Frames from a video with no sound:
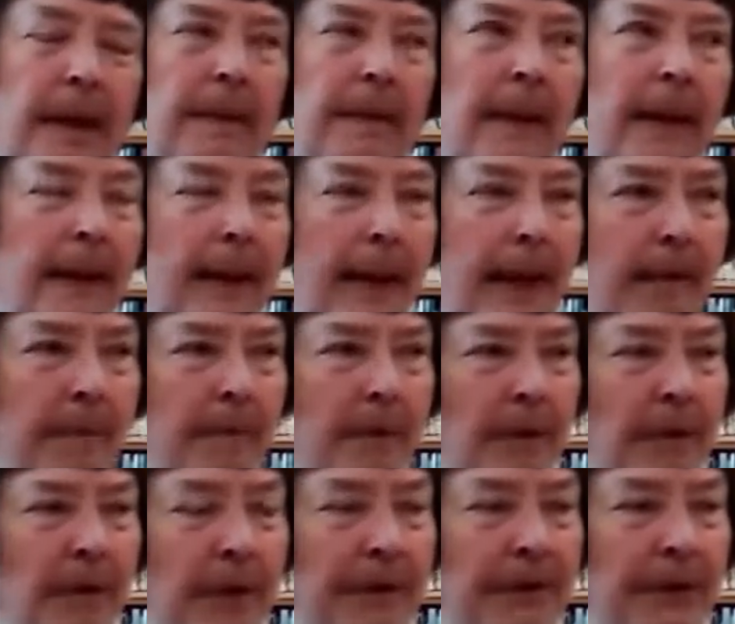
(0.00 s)
they came
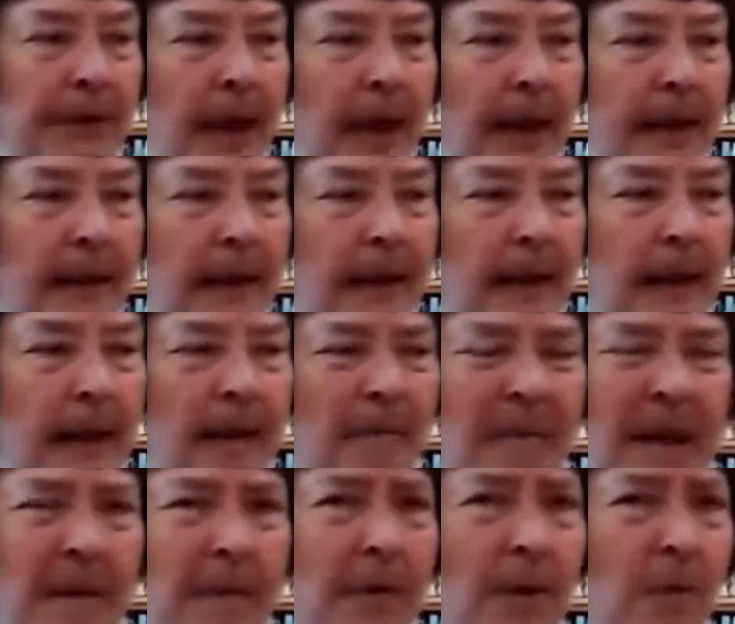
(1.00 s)
across the idea, and
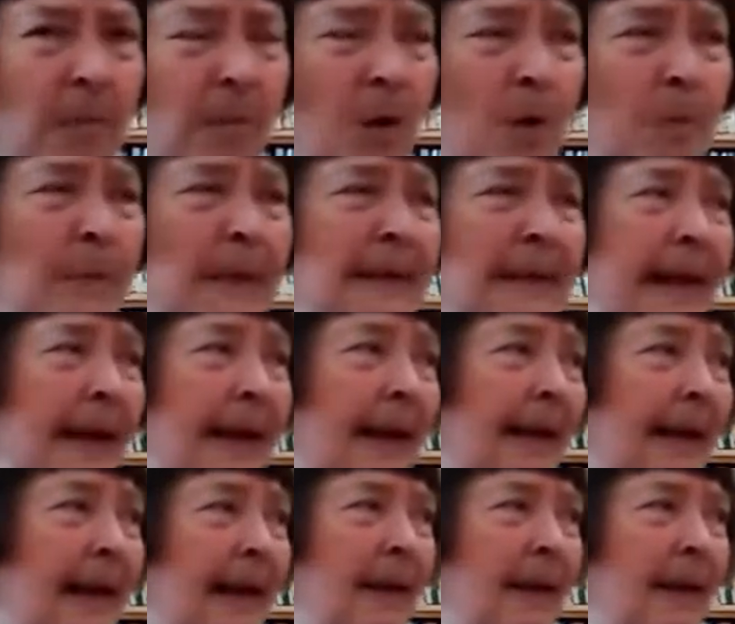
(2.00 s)
maybe the Romans had it.